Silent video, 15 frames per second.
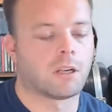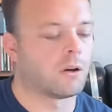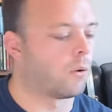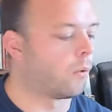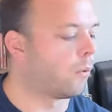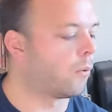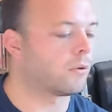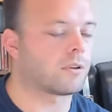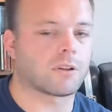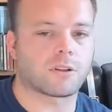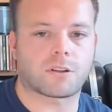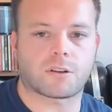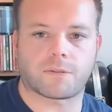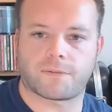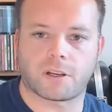
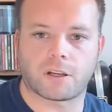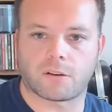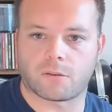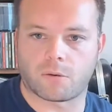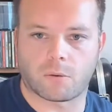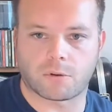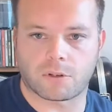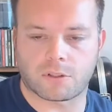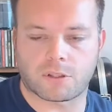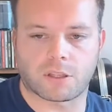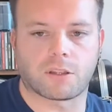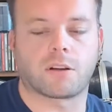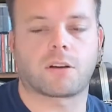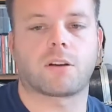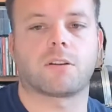orders, finger orders that
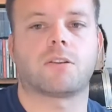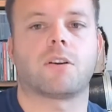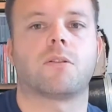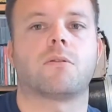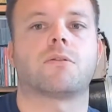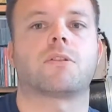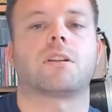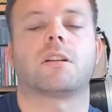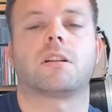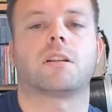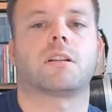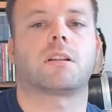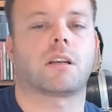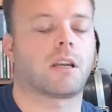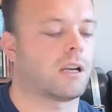you can use, and